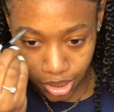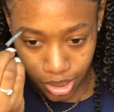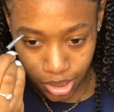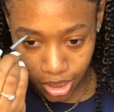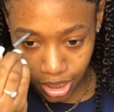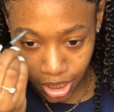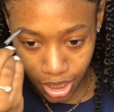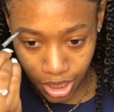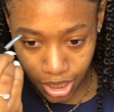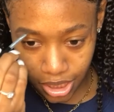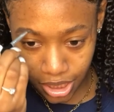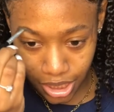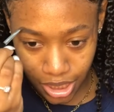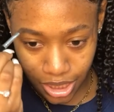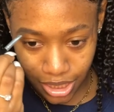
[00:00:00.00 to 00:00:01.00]

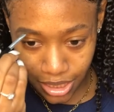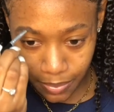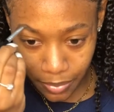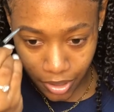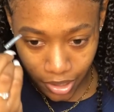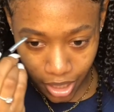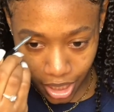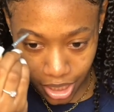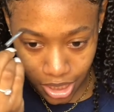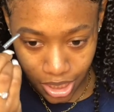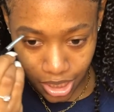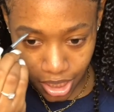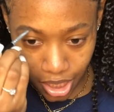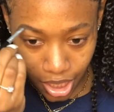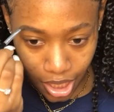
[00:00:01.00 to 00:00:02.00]
to spirit.
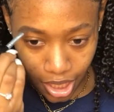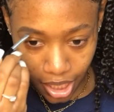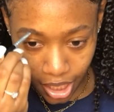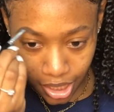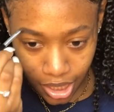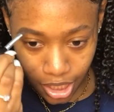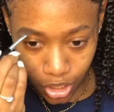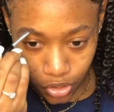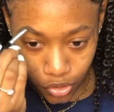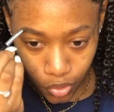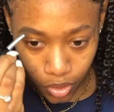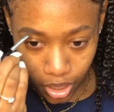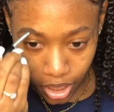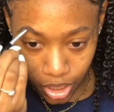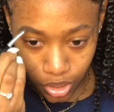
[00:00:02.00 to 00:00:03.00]
I think
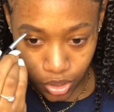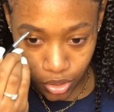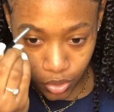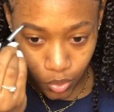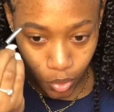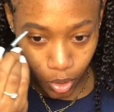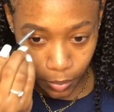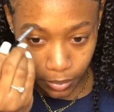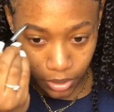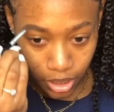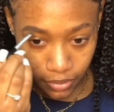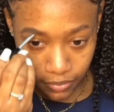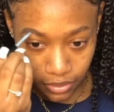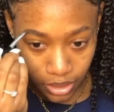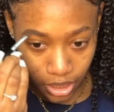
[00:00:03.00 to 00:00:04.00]
soca is so
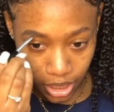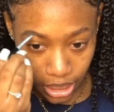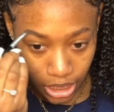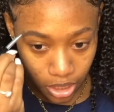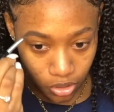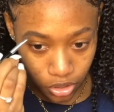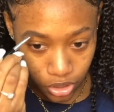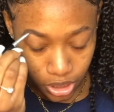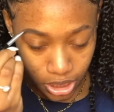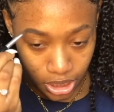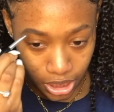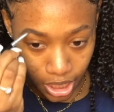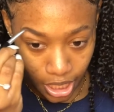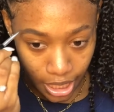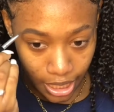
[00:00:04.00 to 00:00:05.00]
uplifting and
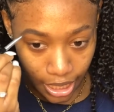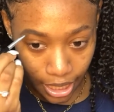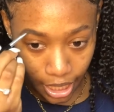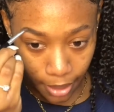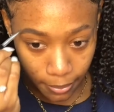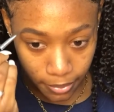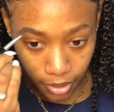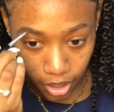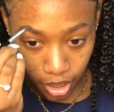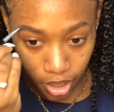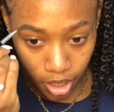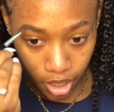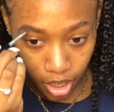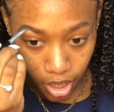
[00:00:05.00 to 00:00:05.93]
energetic and happy.